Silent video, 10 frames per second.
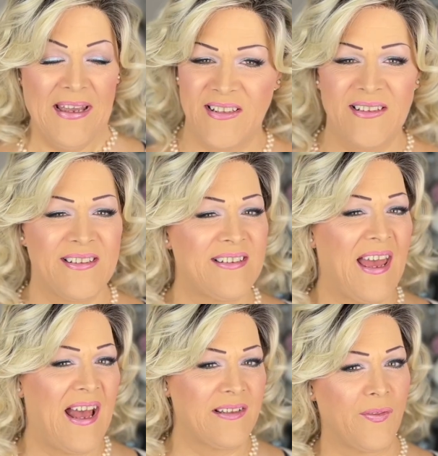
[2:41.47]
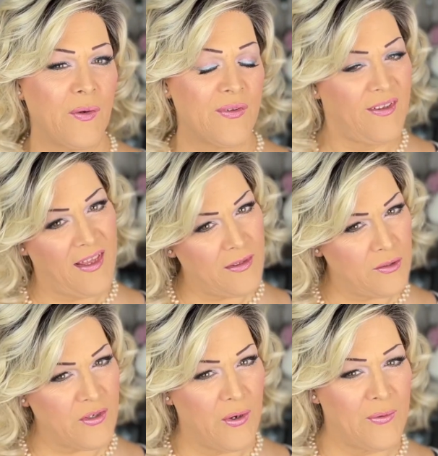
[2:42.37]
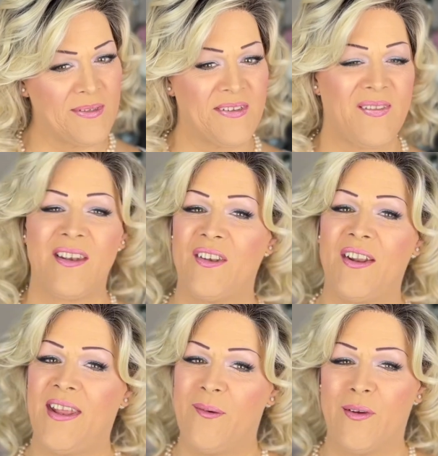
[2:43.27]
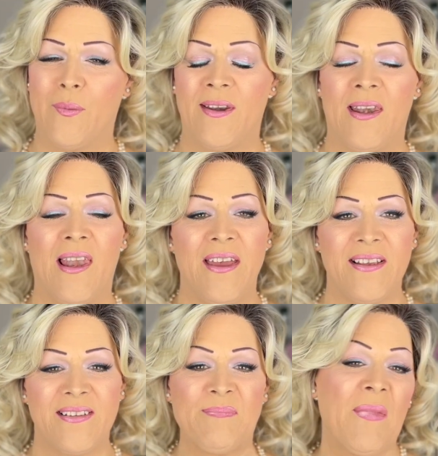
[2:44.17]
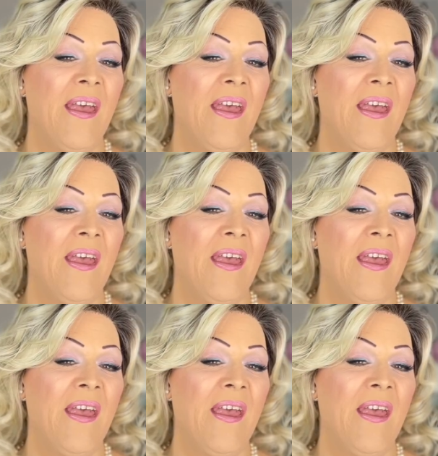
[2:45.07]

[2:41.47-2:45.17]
Since it has those yellow tones that not everyone likes,